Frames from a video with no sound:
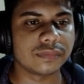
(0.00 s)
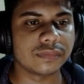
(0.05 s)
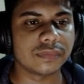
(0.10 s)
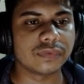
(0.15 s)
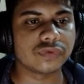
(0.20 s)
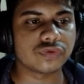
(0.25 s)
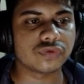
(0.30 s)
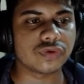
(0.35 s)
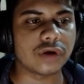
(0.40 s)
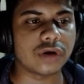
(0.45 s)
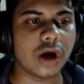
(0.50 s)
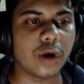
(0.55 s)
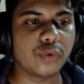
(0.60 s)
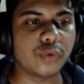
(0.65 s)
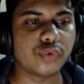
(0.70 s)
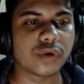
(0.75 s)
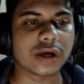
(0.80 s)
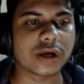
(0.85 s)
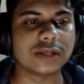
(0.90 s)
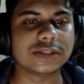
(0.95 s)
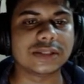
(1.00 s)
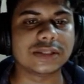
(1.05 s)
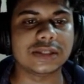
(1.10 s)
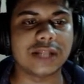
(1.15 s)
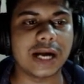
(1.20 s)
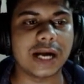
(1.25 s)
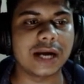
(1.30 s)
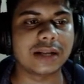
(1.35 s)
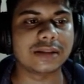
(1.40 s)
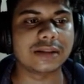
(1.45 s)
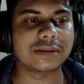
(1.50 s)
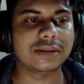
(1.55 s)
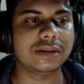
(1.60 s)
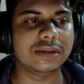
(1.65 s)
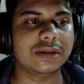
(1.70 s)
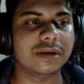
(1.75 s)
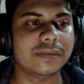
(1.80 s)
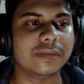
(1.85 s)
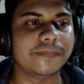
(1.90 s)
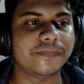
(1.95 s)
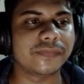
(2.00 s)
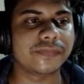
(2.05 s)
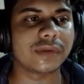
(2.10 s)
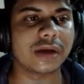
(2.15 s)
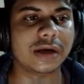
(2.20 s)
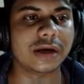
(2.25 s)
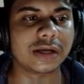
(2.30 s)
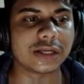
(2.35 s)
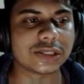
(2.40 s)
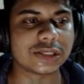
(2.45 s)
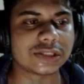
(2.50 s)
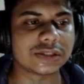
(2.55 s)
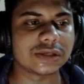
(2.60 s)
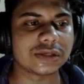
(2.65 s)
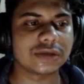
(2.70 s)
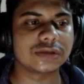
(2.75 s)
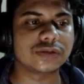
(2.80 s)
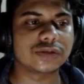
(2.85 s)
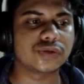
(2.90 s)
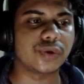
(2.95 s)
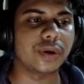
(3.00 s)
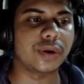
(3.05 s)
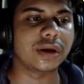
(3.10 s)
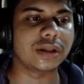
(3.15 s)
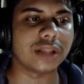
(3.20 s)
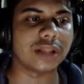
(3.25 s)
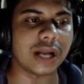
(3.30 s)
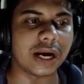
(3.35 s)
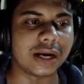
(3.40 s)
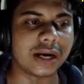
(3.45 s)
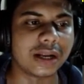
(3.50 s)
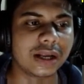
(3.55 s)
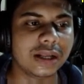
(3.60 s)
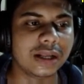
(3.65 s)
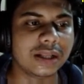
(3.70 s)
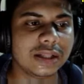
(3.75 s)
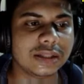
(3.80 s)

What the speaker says: so now you can see that it is showing that